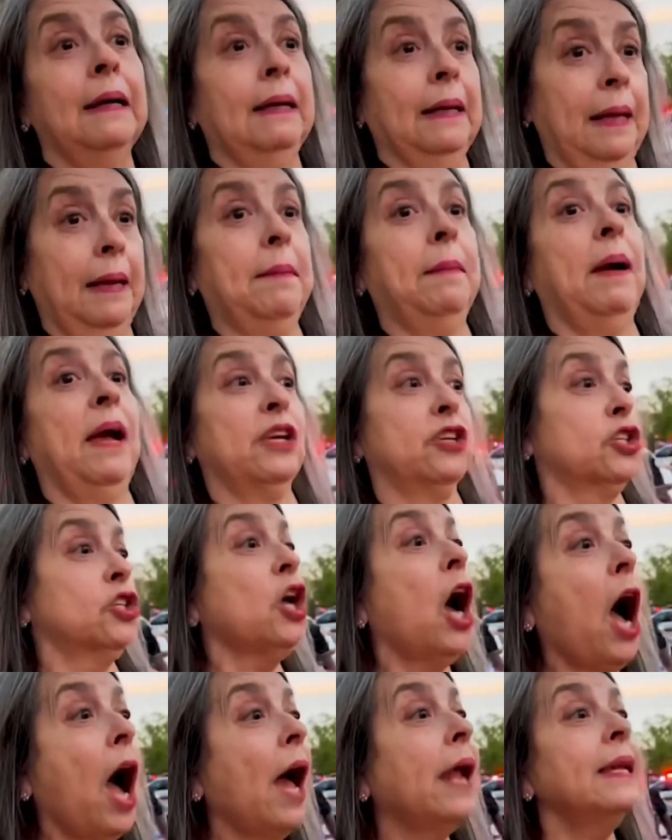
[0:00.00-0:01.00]
Am I
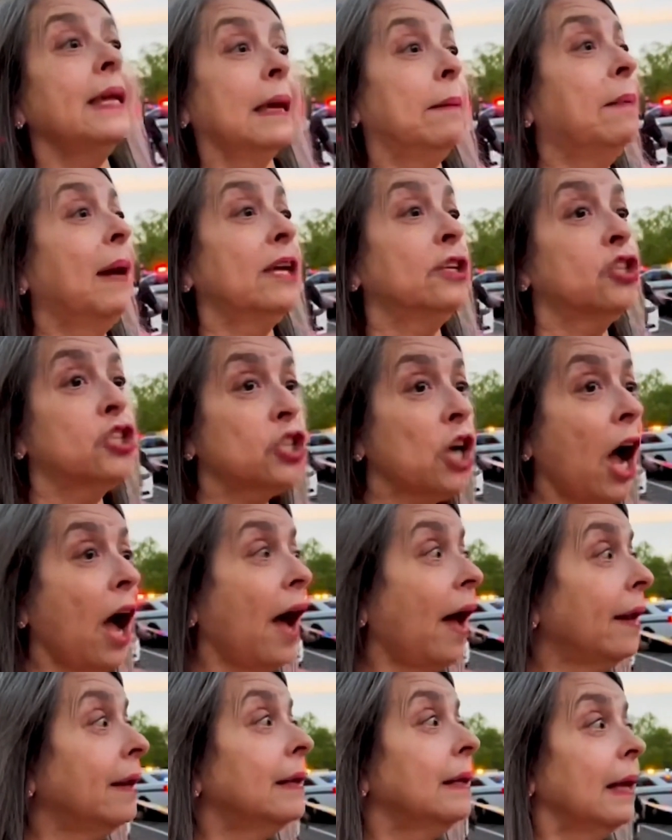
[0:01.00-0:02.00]
shot? Am I
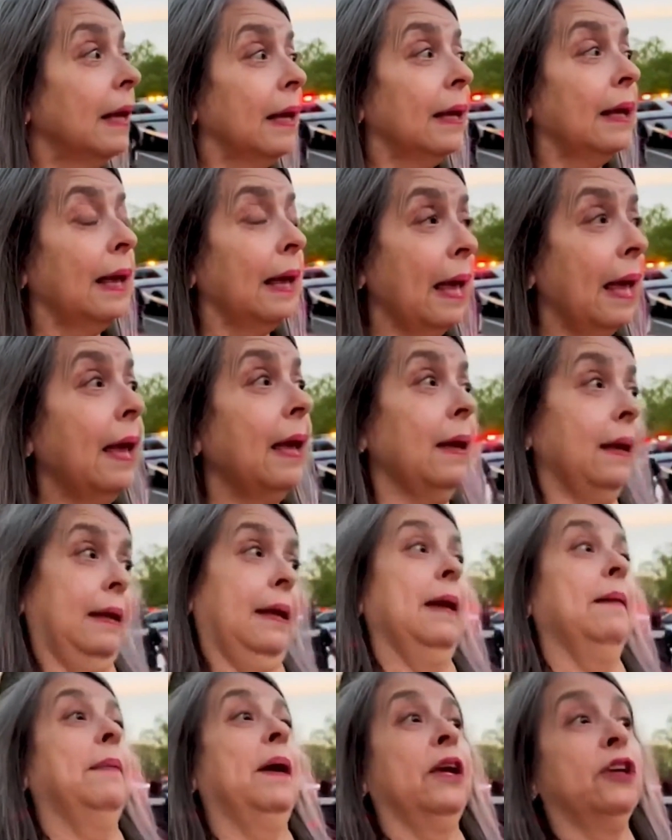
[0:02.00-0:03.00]
shot?
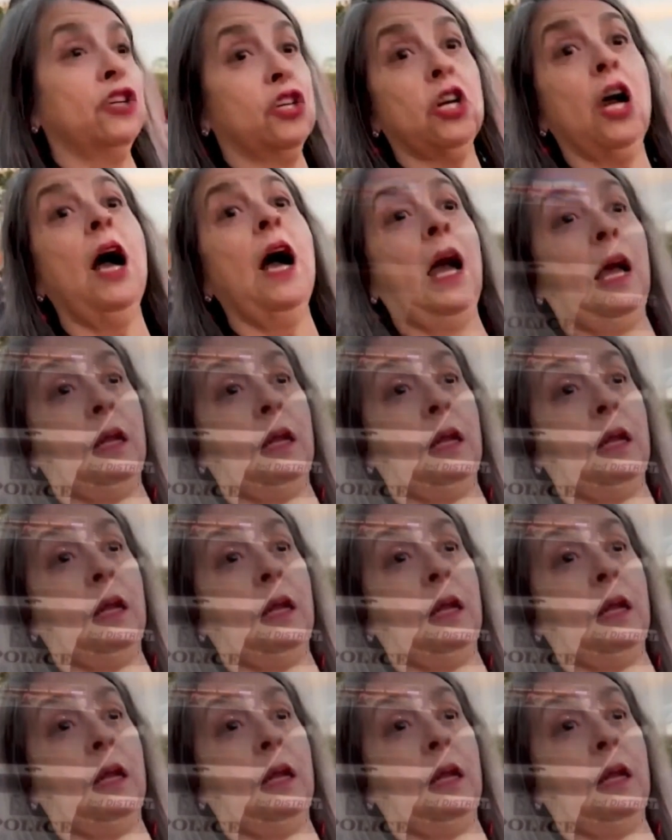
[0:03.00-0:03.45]
Am I shot?